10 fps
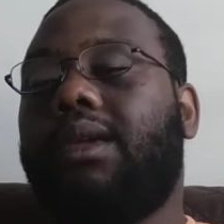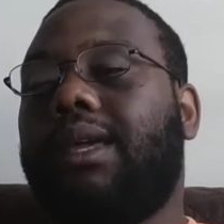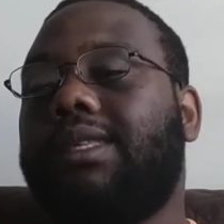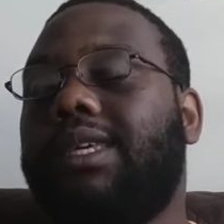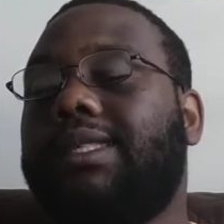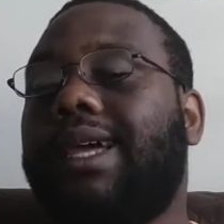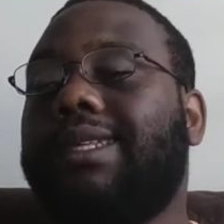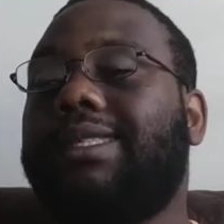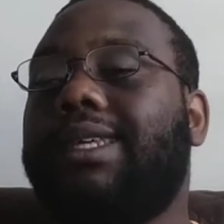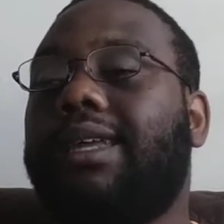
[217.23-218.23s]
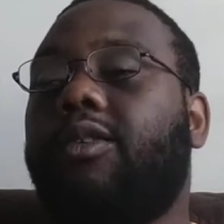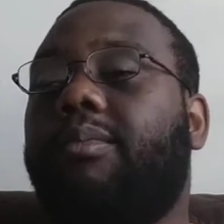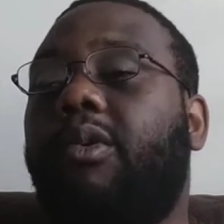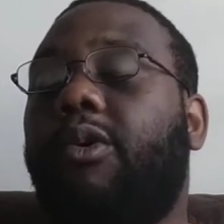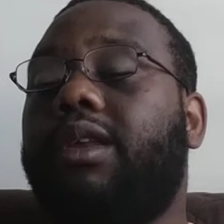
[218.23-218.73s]
it's he's not saying they're
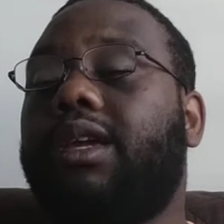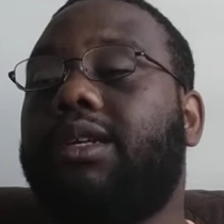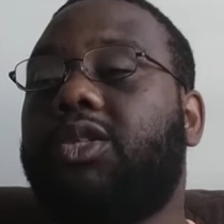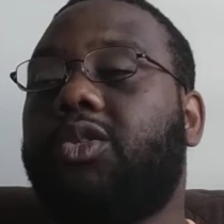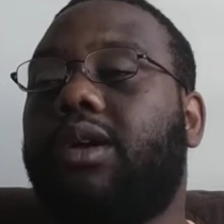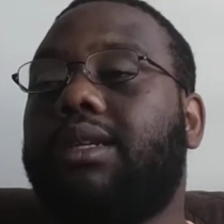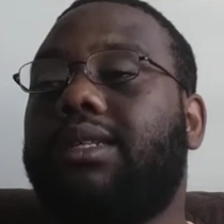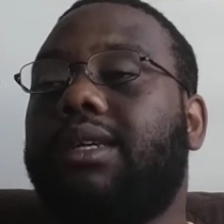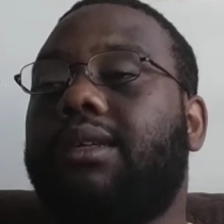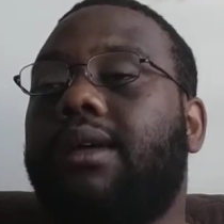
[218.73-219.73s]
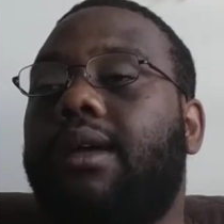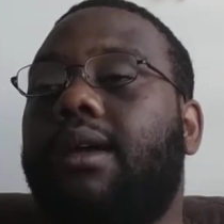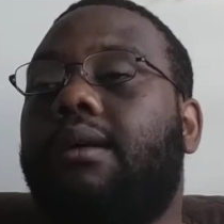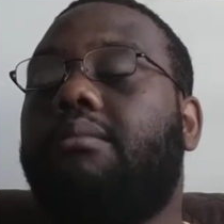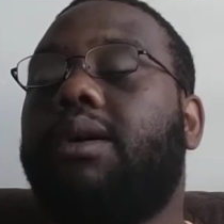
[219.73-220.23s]
poorly constructed,
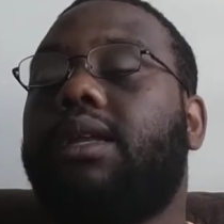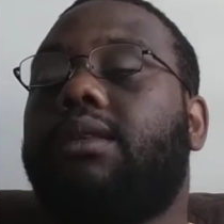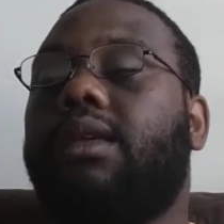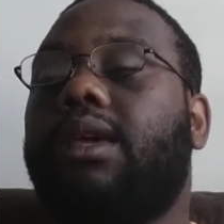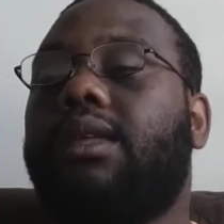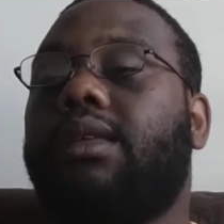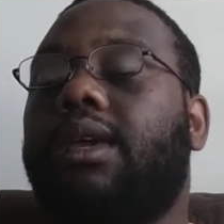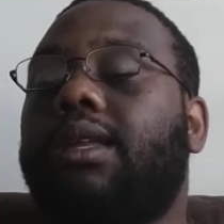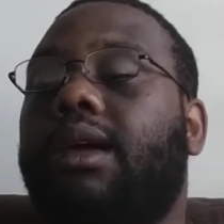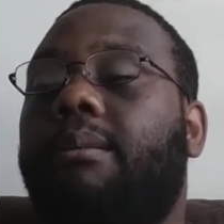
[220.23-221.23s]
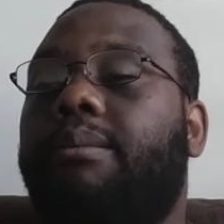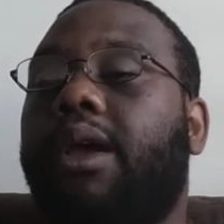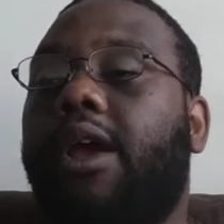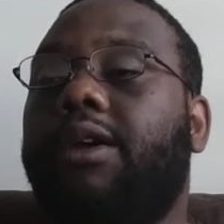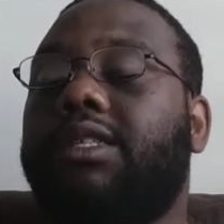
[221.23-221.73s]
but in, in
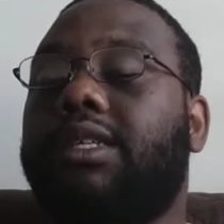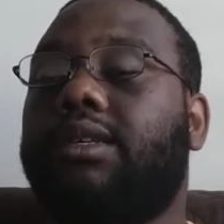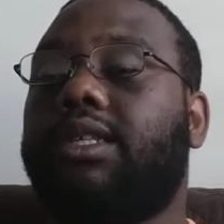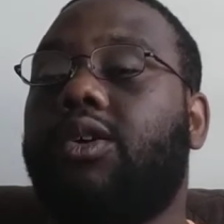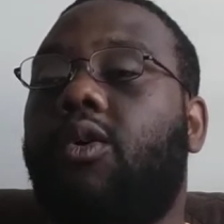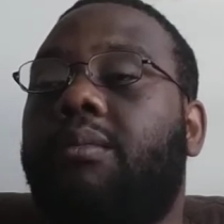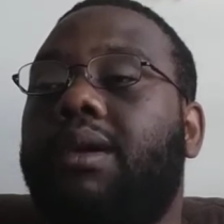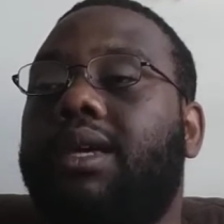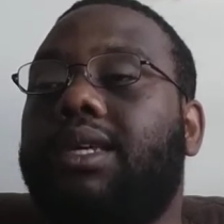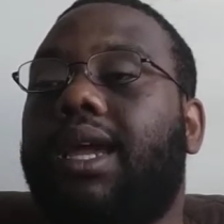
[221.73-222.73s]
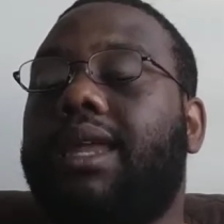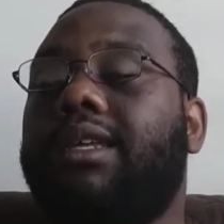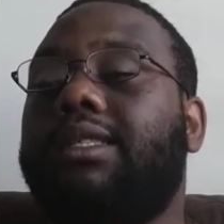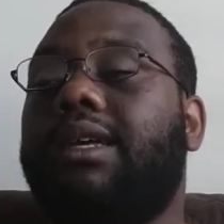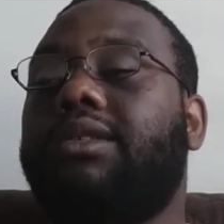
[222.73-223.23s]
comparison to his home base, it kind
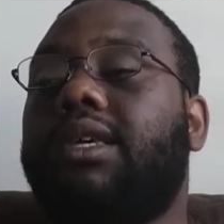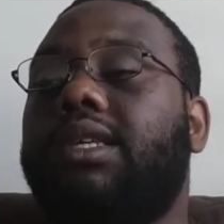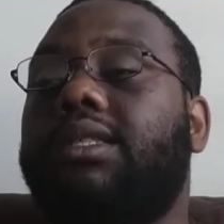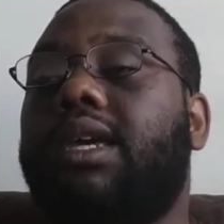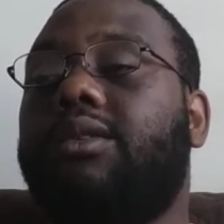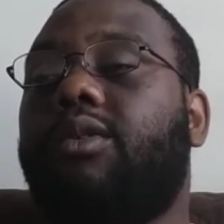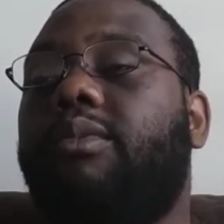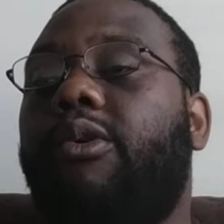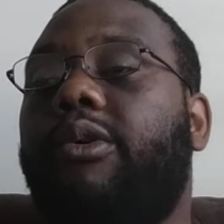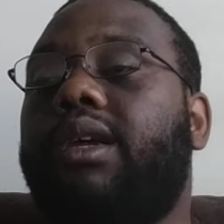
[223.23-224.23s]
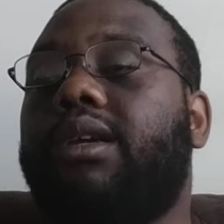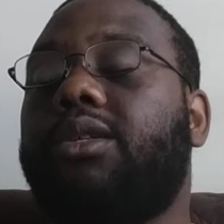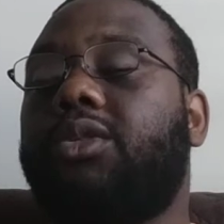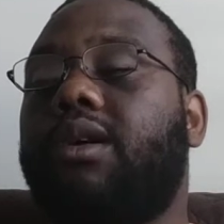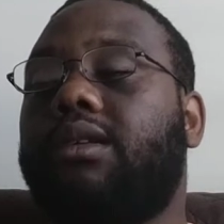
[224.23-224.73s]
of sounds like he's saying they're poorly
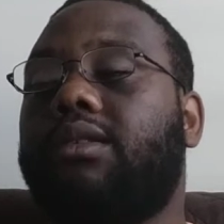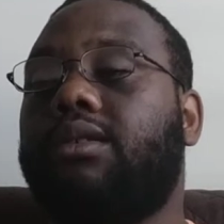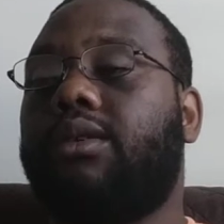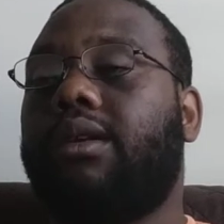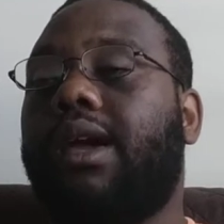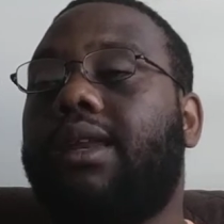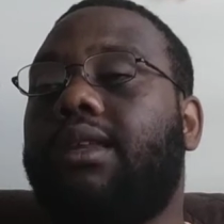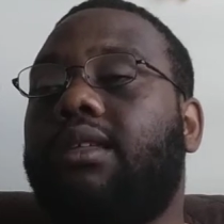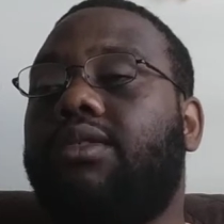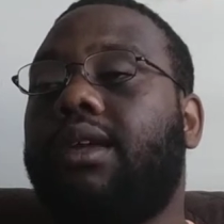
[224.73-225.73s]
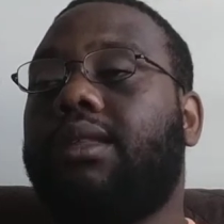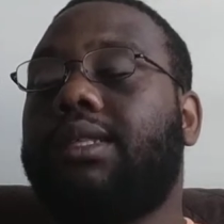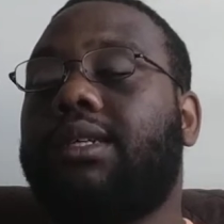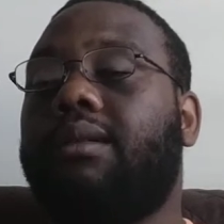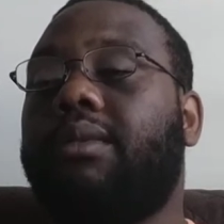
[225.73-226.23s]
constructed. They're not anything
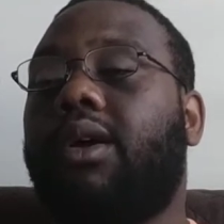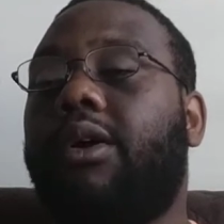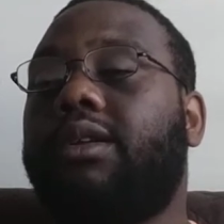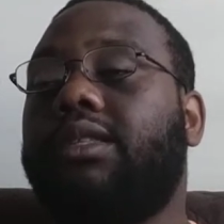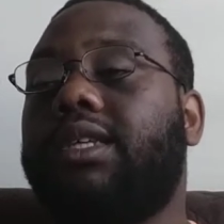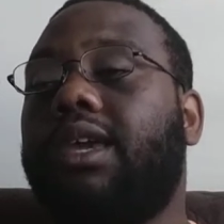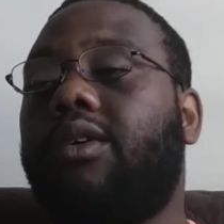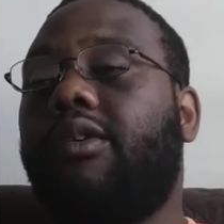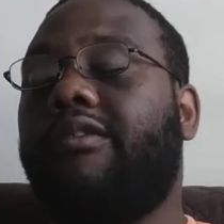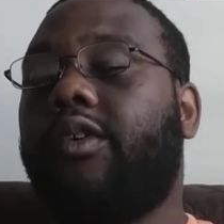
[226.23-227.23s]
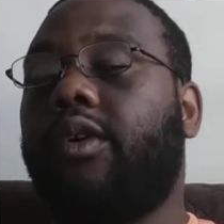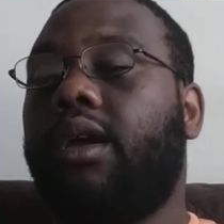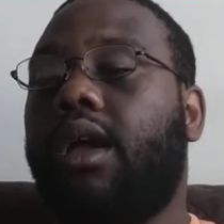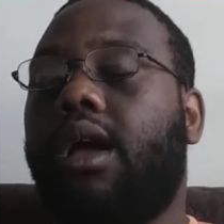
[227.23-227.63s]
that's going to be hard to take over.